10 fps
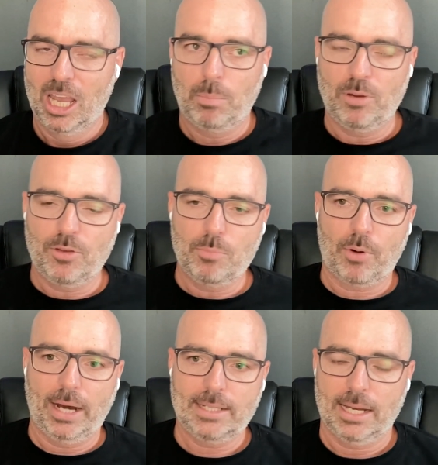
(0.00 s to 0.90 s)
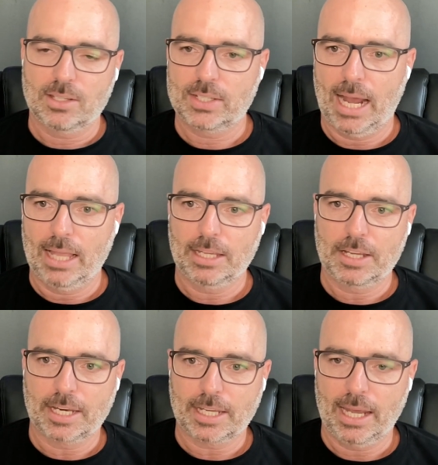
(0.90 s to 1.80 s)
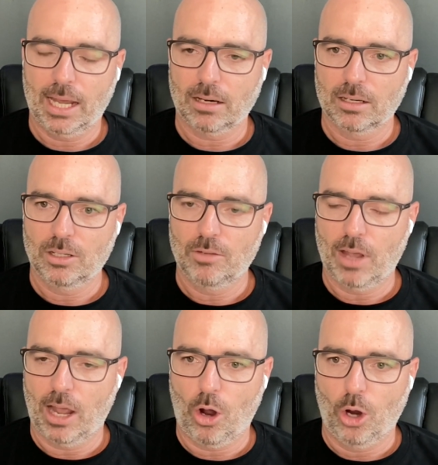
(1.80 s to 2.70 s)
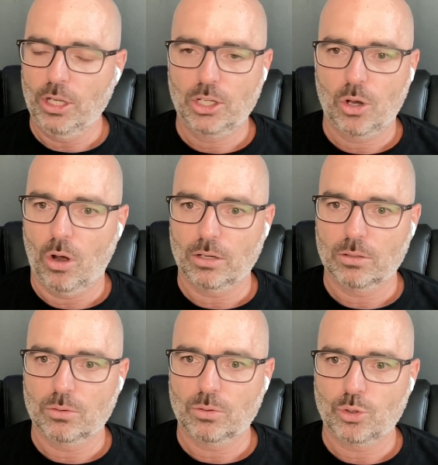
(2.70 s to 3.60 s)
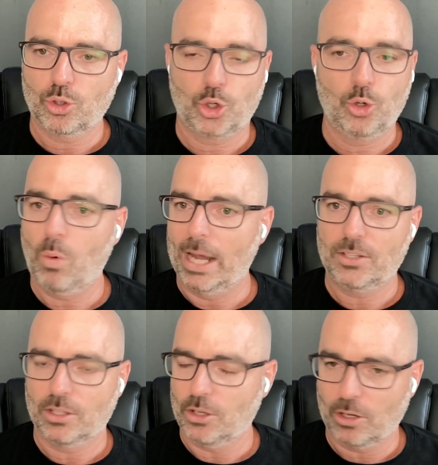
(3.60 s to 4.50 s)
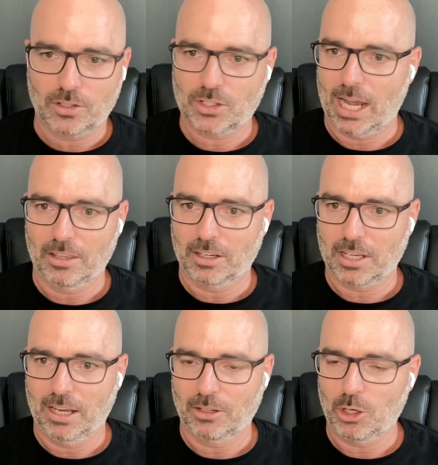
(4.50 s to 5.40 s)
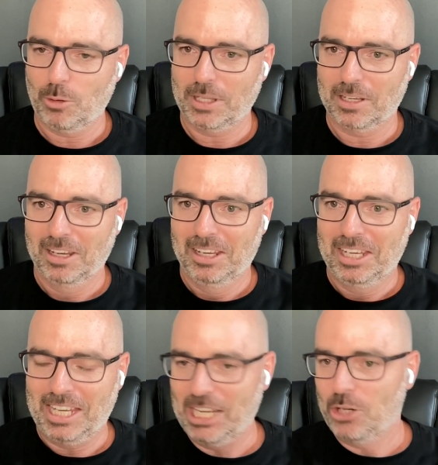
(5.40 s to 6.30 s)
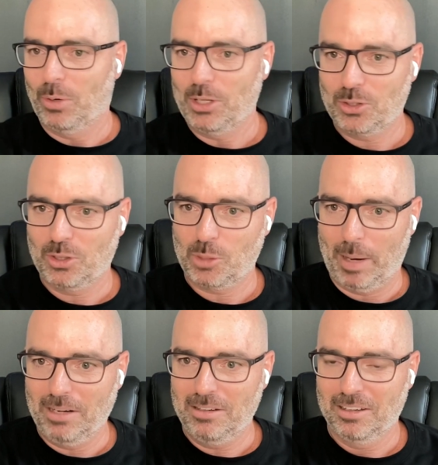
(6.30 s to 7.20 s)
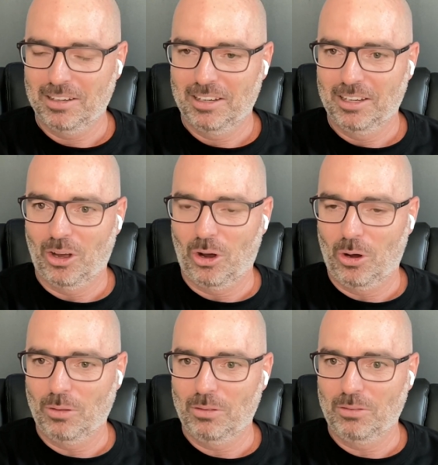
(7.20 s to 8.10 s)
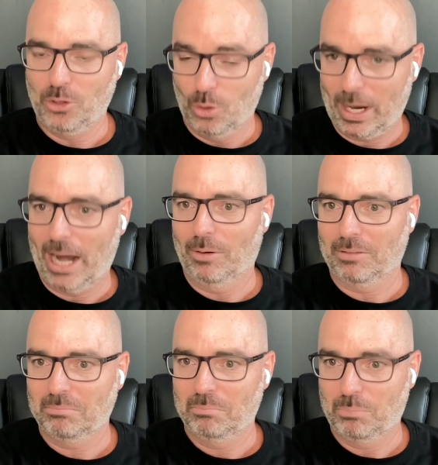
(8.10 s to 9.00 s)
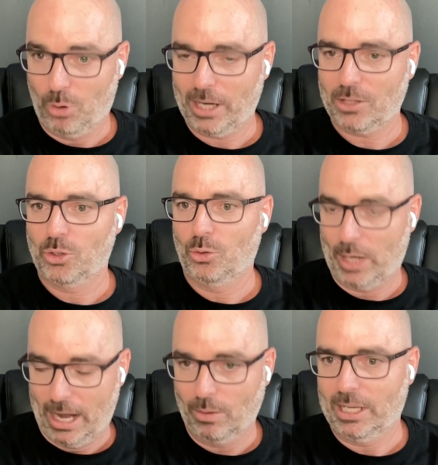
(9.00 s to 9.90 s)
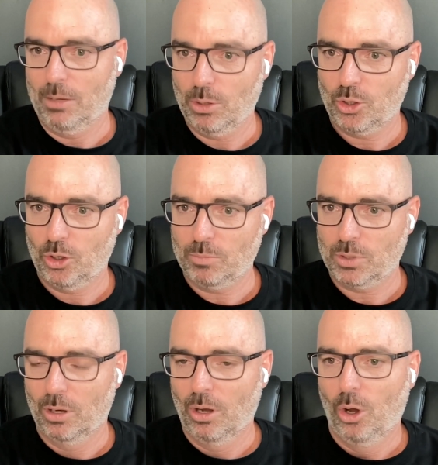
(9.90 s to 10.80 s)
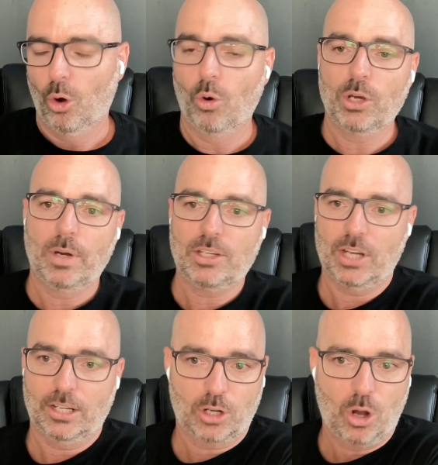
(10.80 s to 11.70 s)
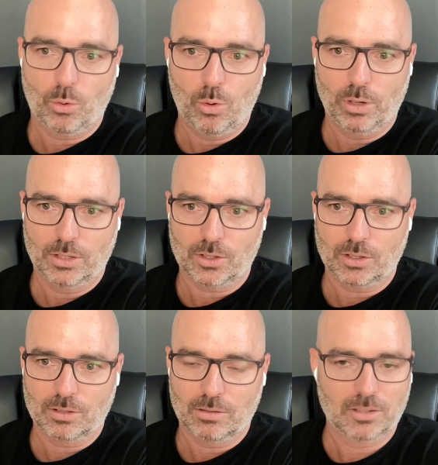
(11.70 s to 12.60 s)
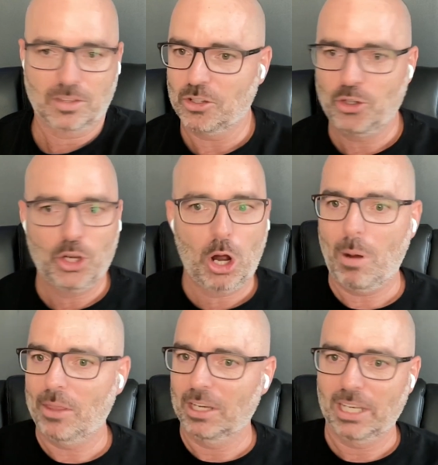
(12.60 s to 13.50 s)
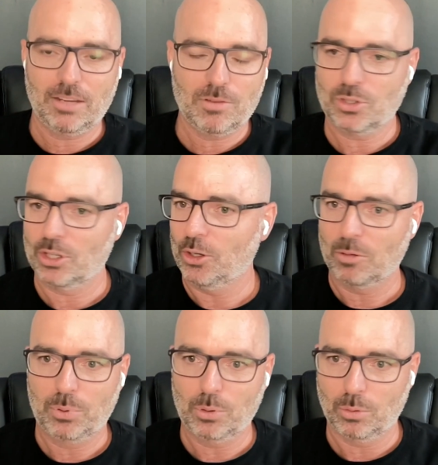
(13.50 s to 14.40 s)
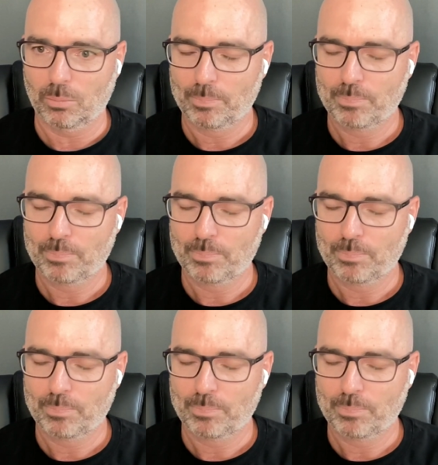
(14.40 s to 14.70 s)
But if you break down scaling an account, you've only got two ways that you can scale an account. You either increase the spend on your current products or your current keyword terms, or you reach out to cold audiences. There's no other levers that you can pull.